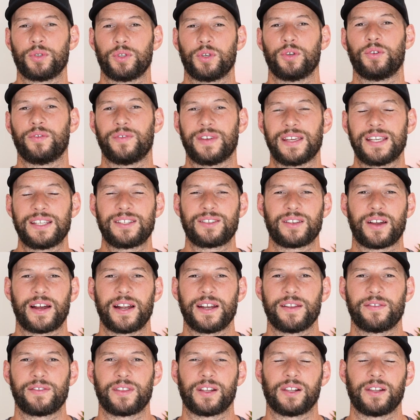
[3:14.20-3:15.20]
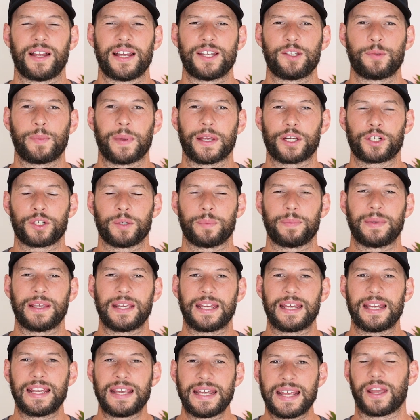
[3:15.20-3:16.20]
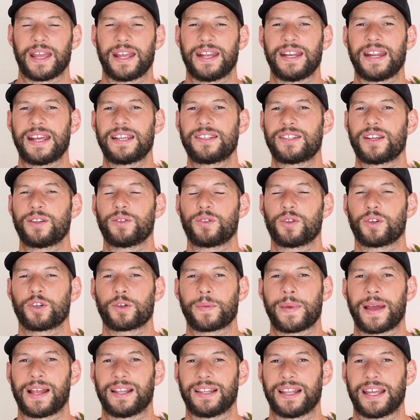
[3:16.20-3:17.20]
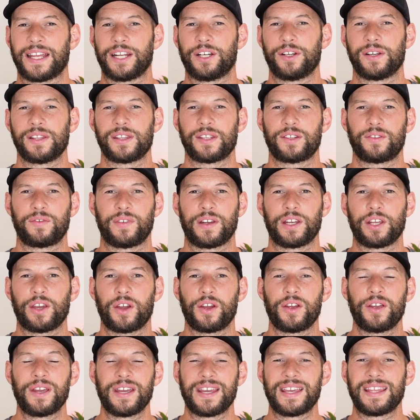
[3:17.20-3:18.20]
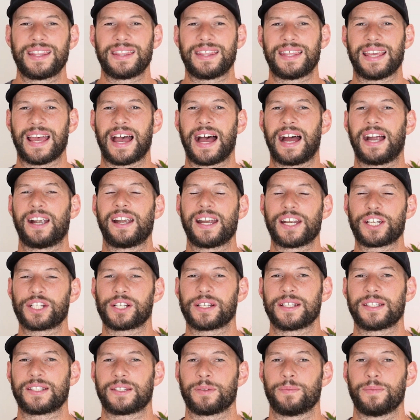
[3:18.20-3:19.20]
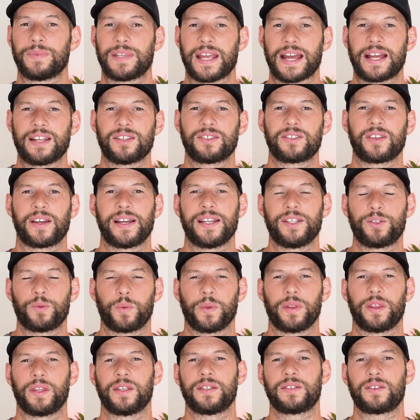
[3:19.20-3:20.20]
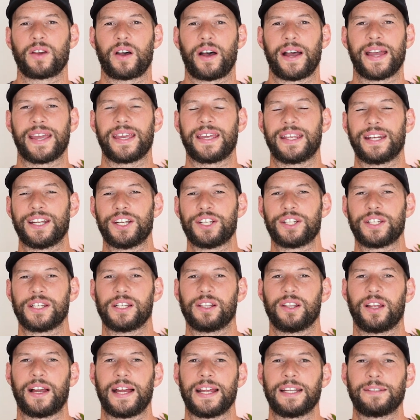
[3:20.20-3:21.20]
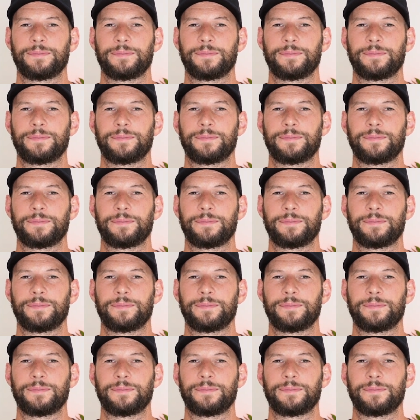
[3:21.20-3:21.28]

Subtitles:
UV side of the light spectrum here, and as I'll talk about later in this video, there are actually some downsides with this higher energy light.